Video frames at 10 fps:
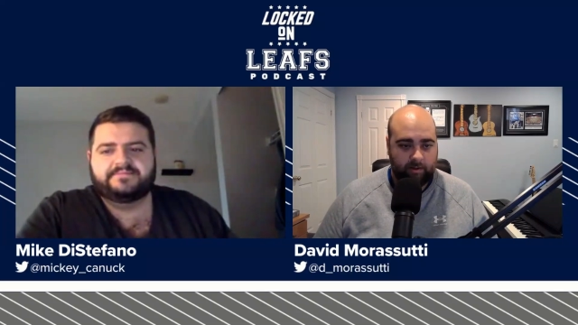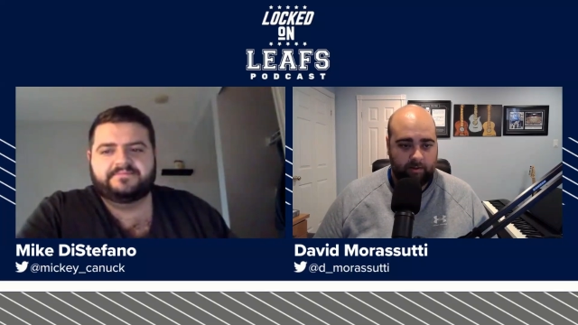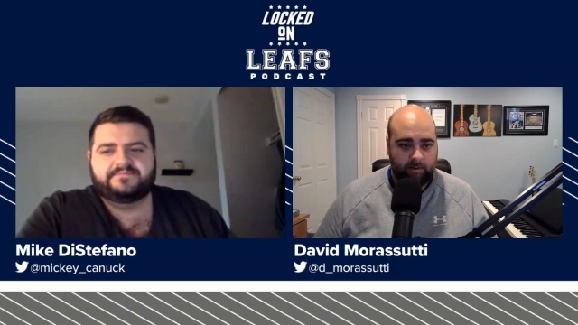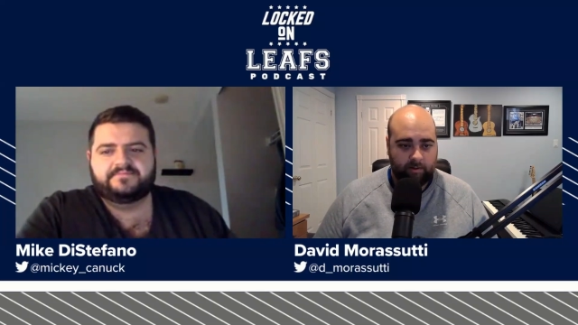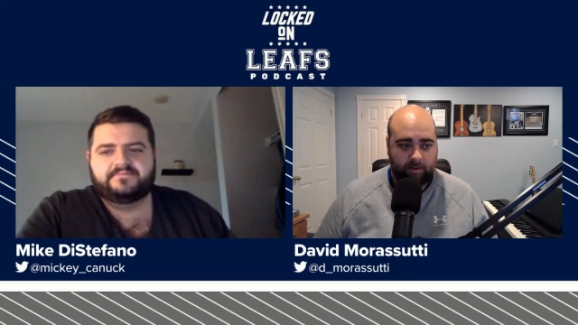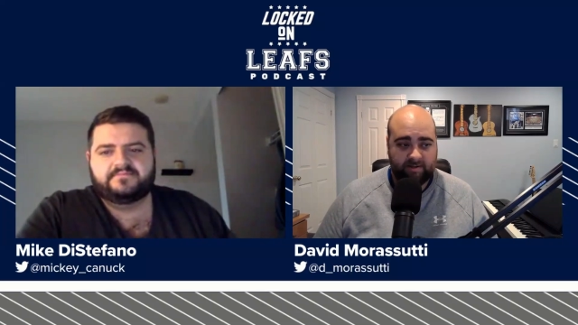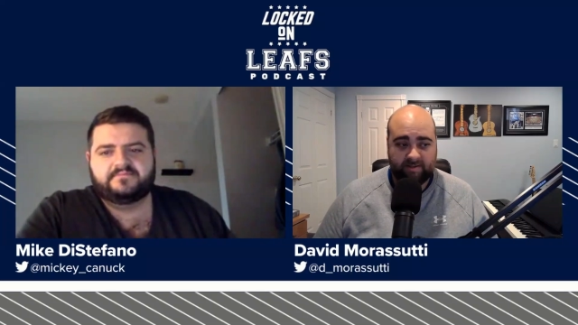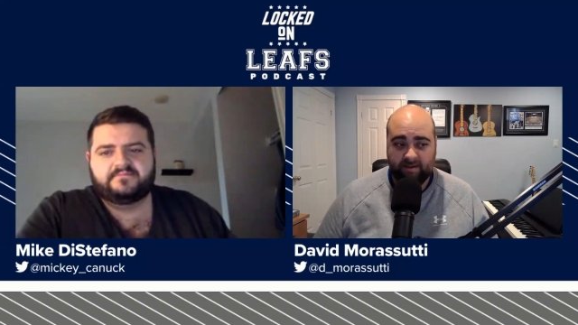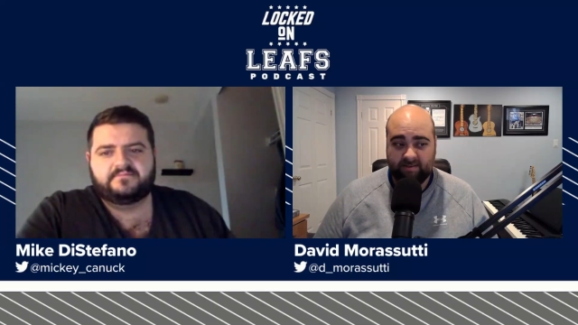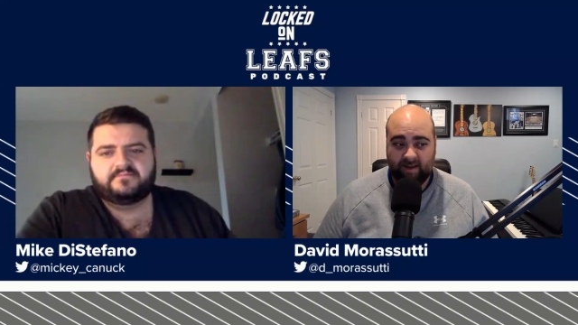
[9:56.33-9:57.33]
Speaker 1: and, and he's
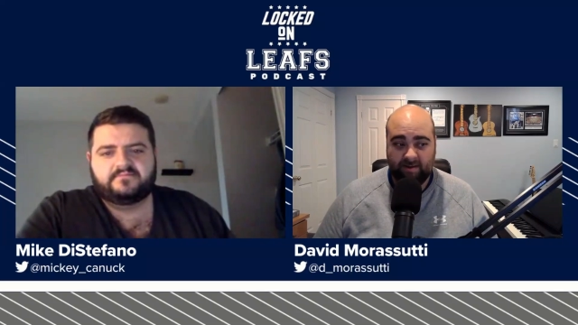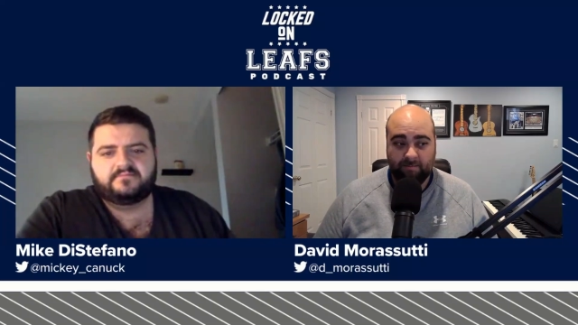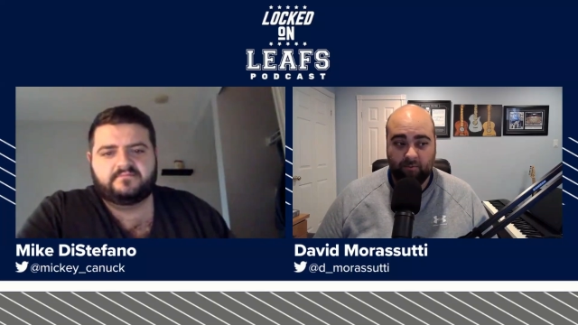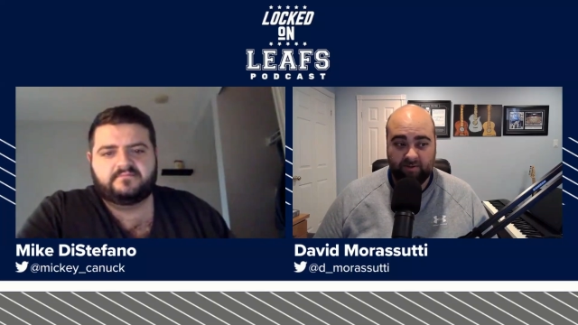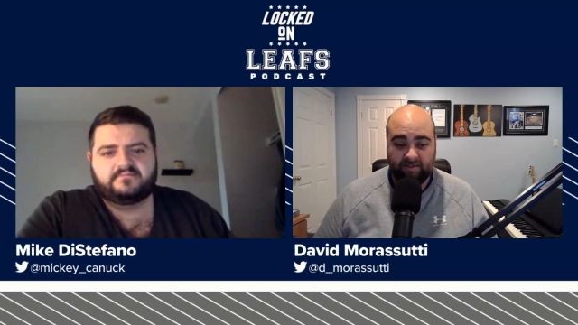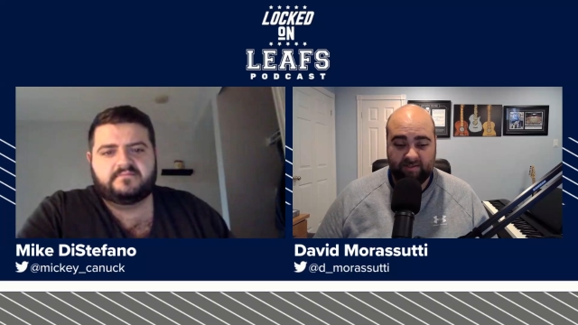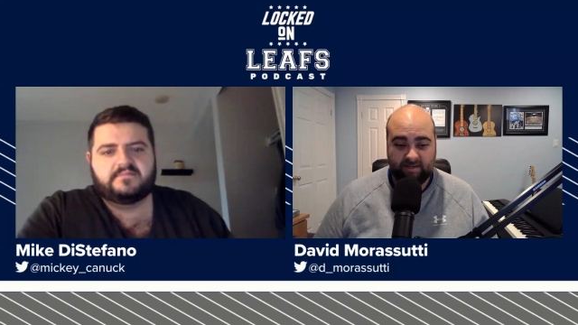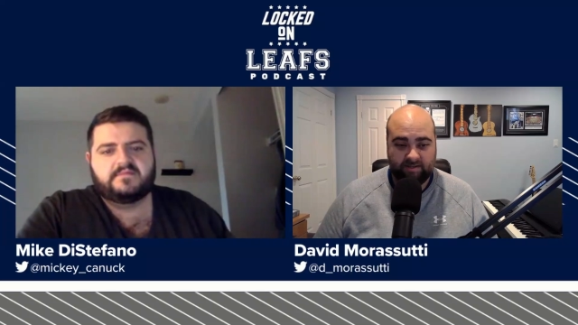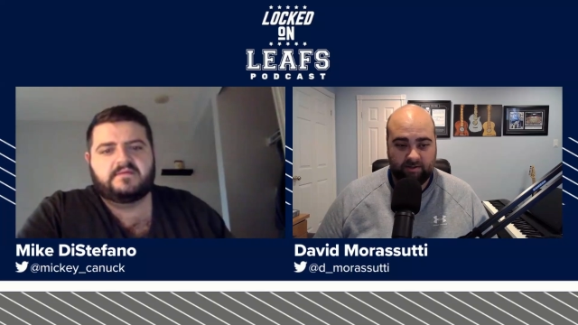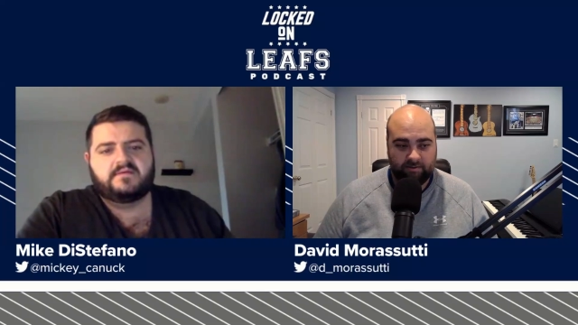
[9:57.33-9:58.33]
at ten point
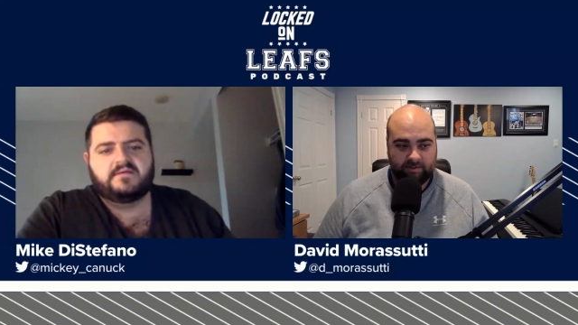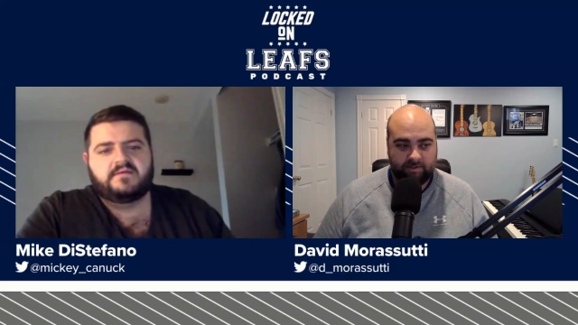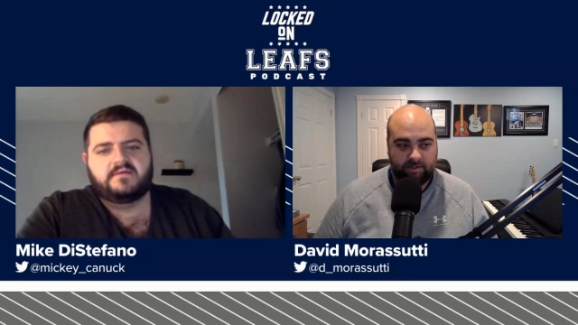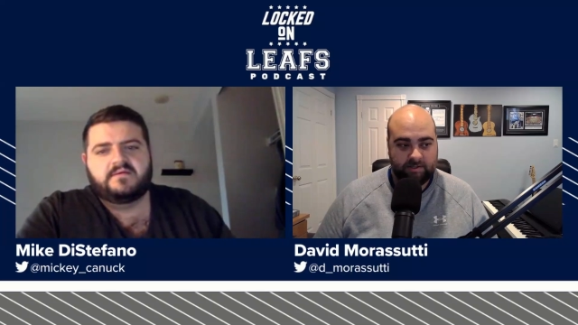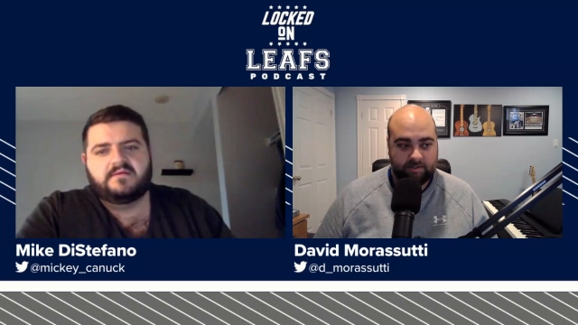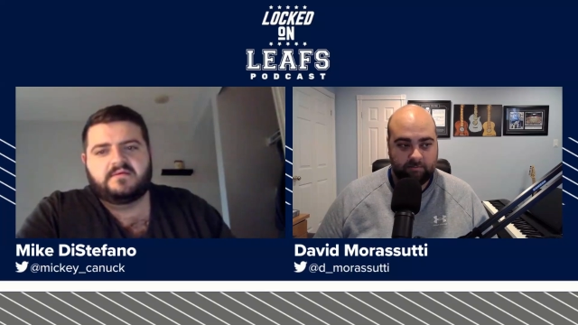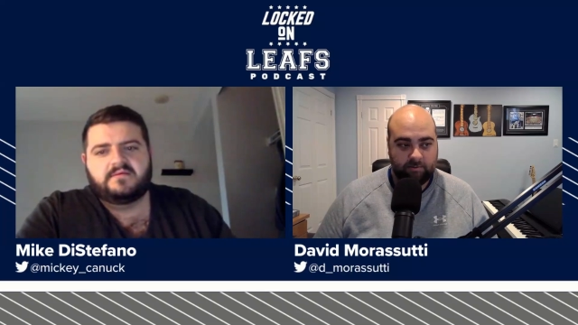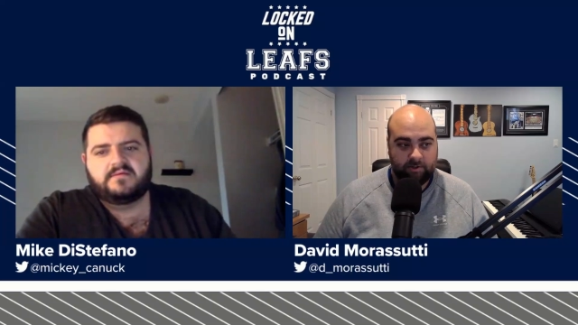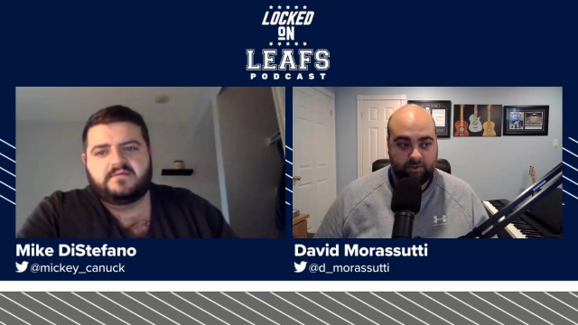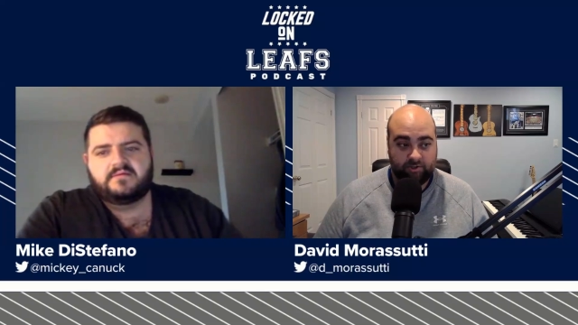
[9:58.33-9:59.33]
six on the season,
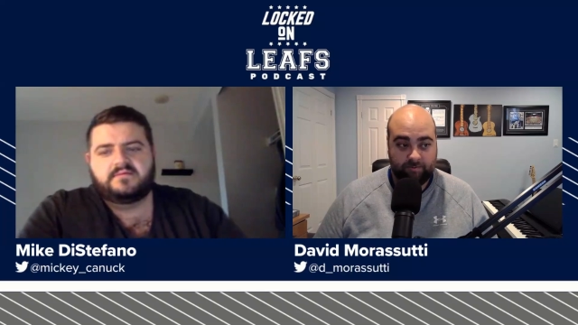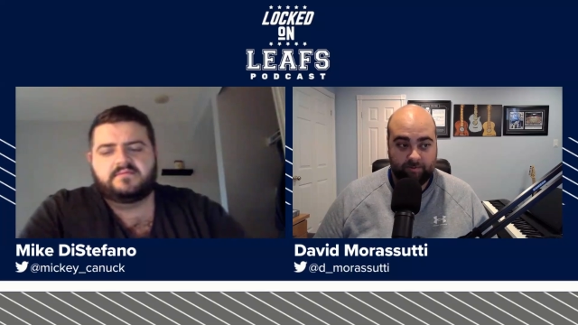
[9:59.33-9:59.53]
which